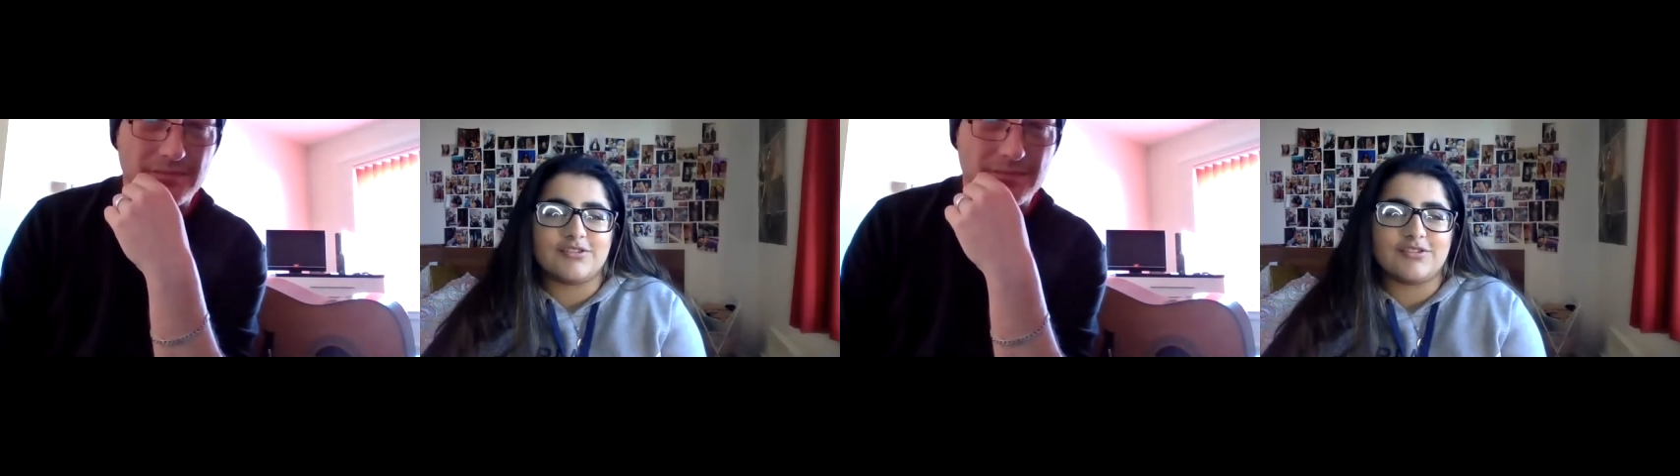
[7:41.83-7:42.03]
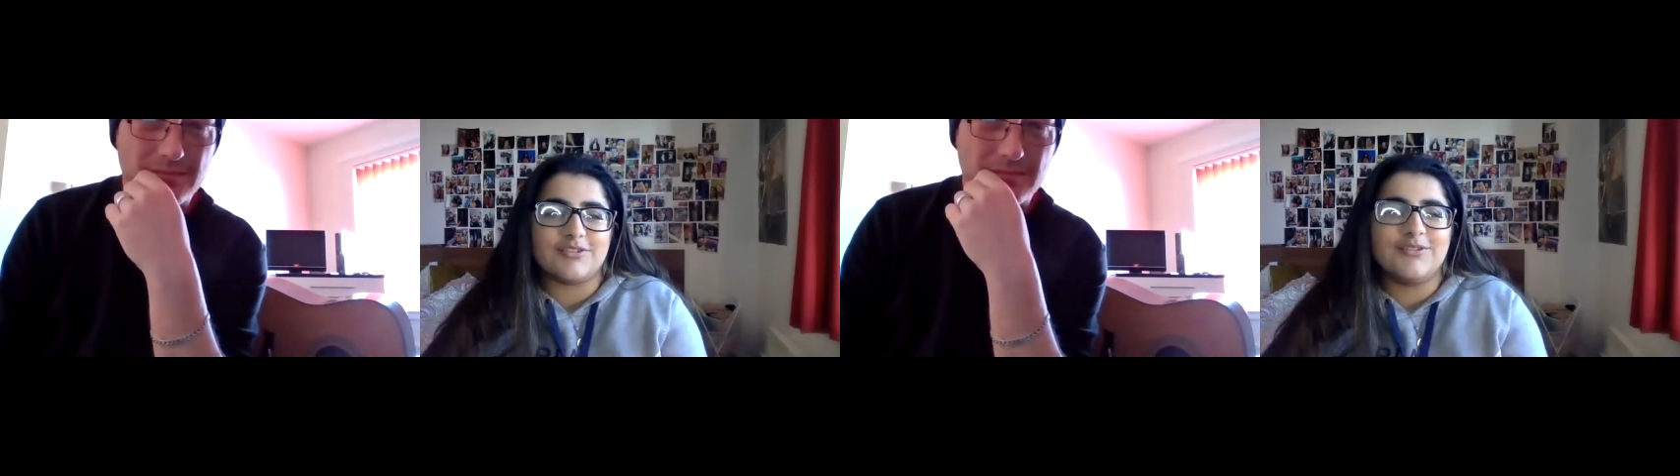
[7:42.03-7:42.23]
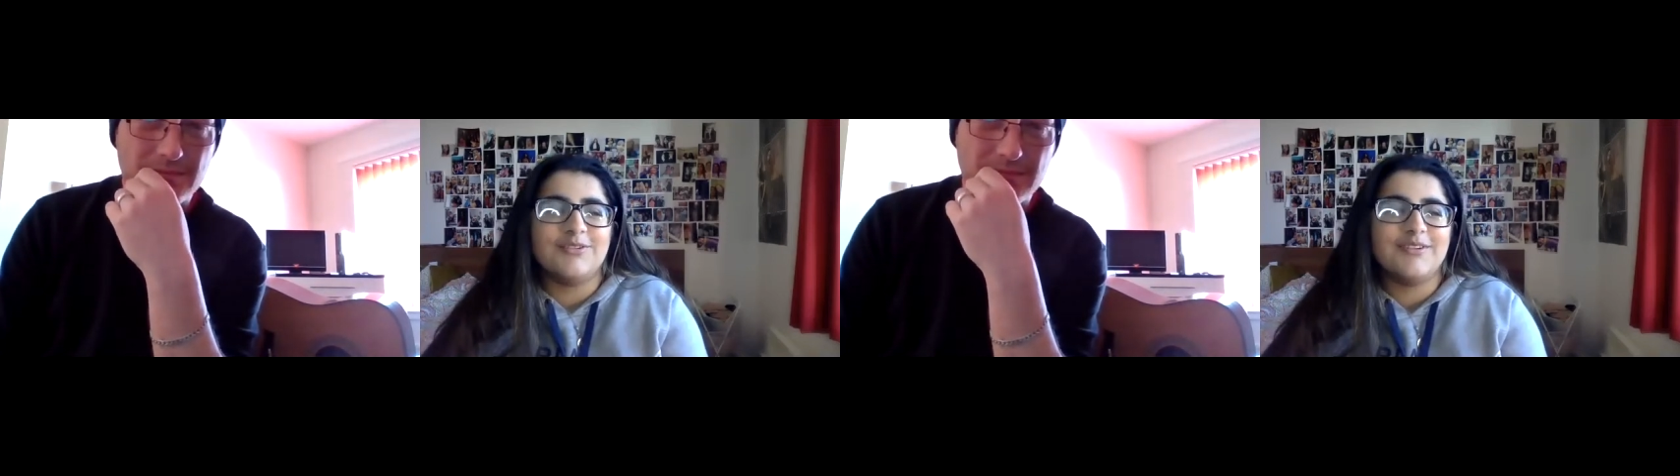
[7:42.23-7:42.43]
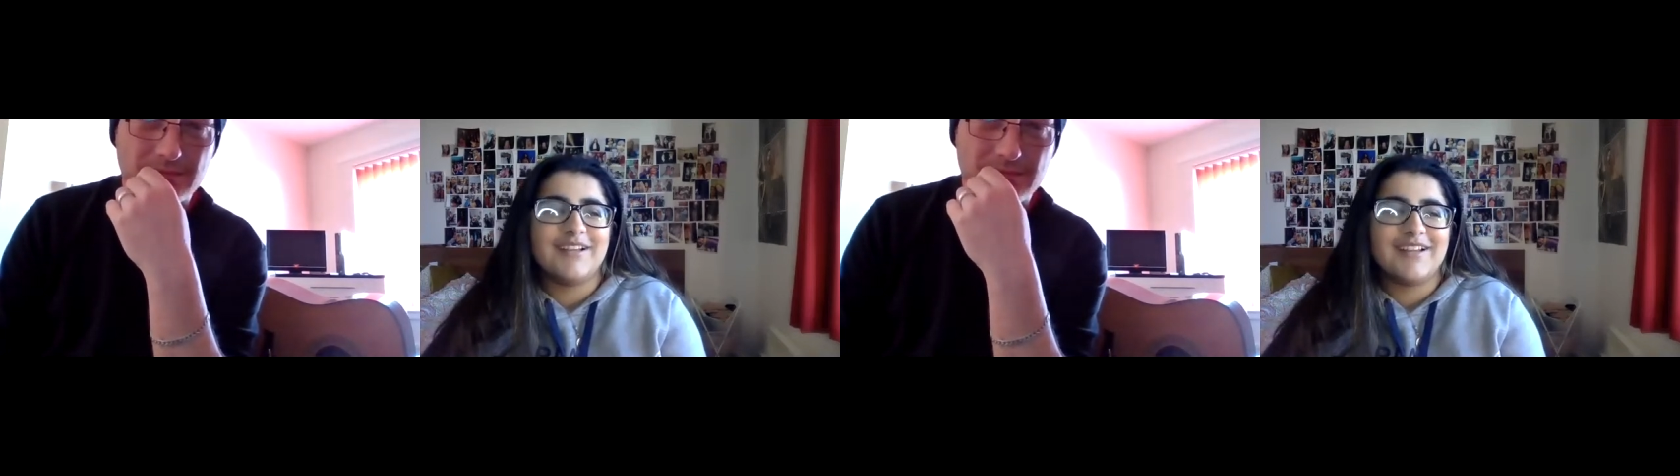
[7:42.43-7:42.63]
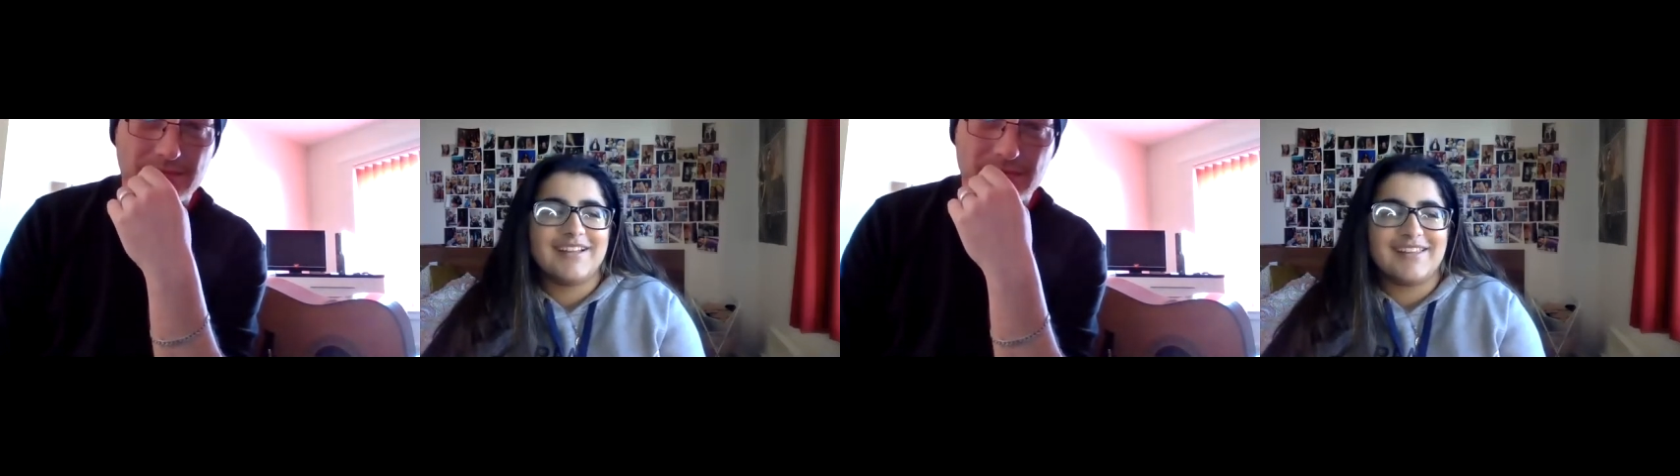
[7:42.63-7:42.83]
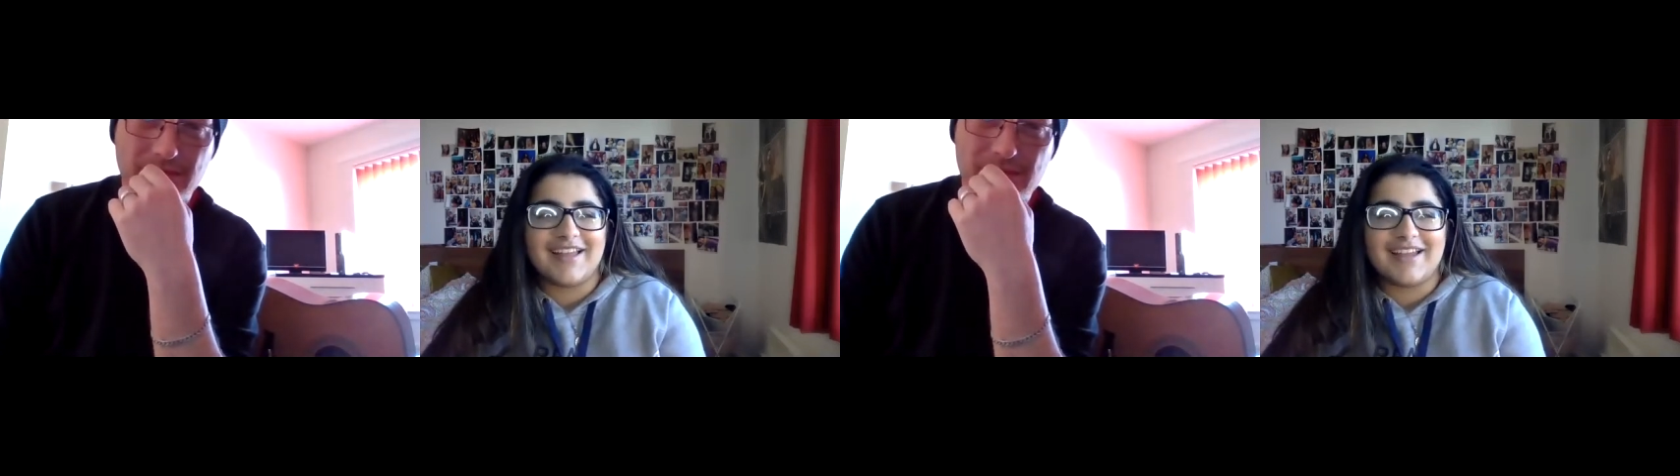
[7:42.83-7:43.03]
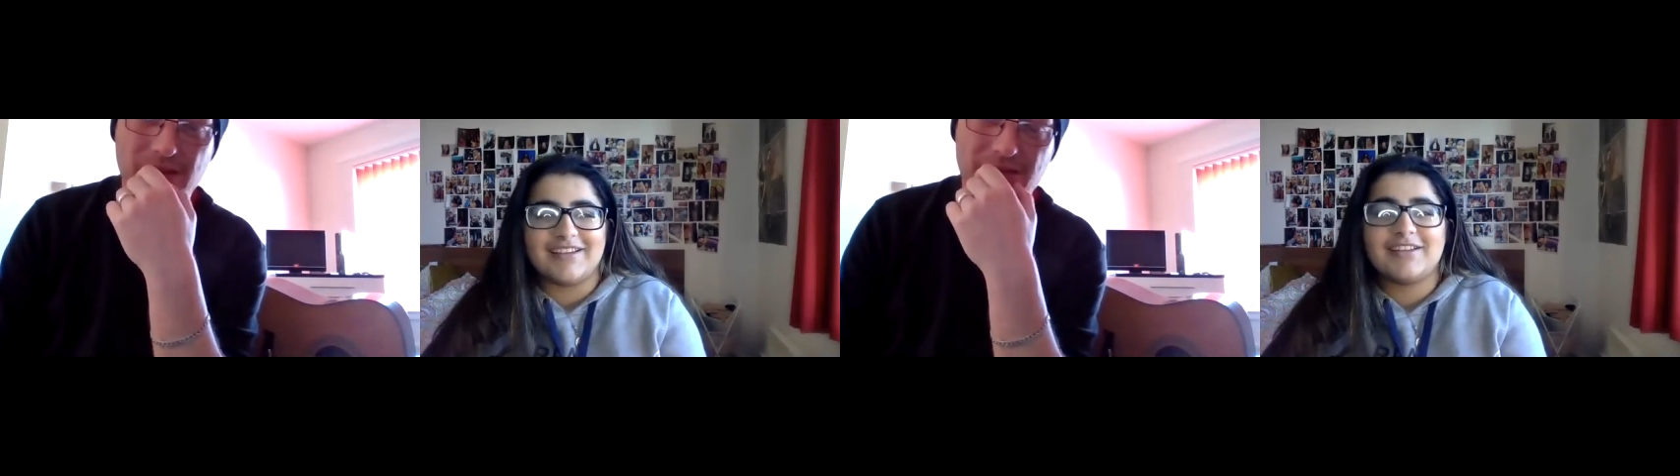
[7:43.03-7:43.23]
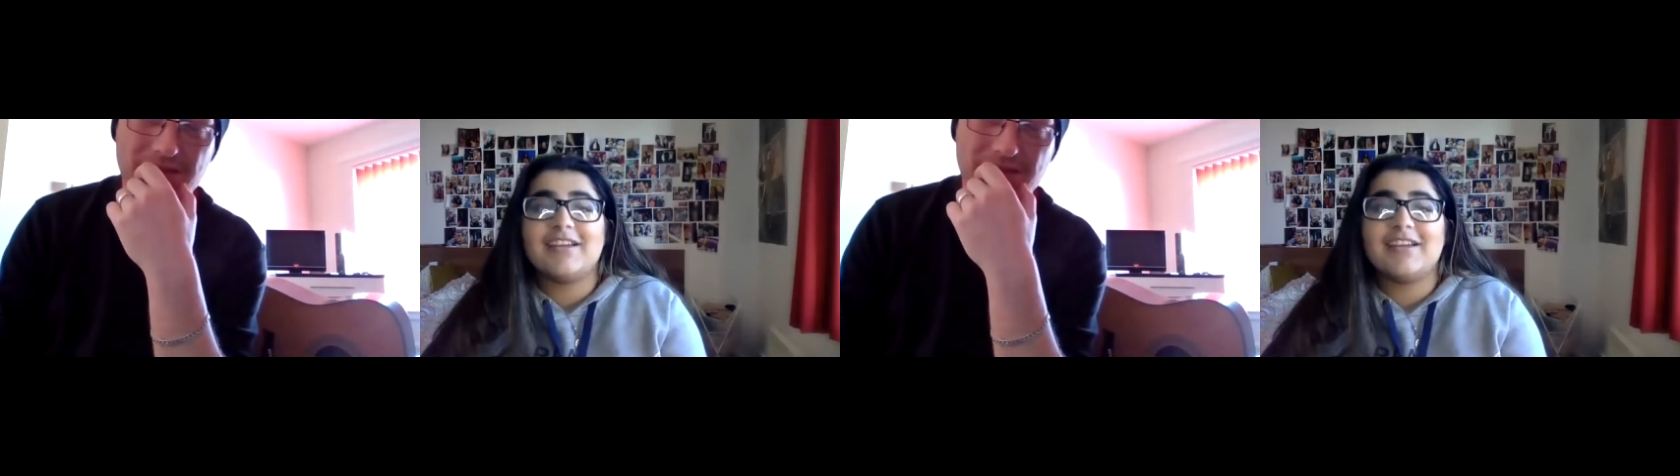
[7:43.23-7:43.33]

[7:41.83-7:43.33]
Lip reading: to, like,